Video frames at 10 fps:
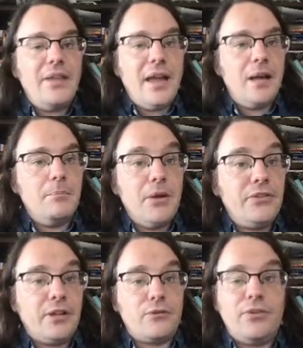Um, most
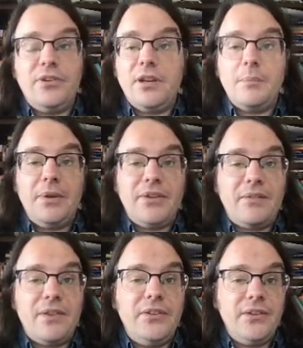electricity companies have
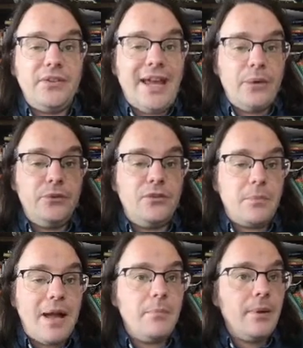this. Here's an outage
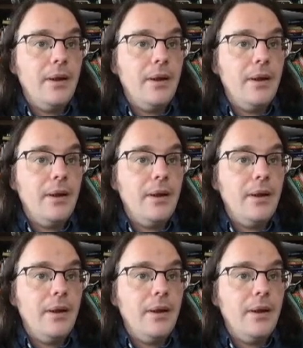map.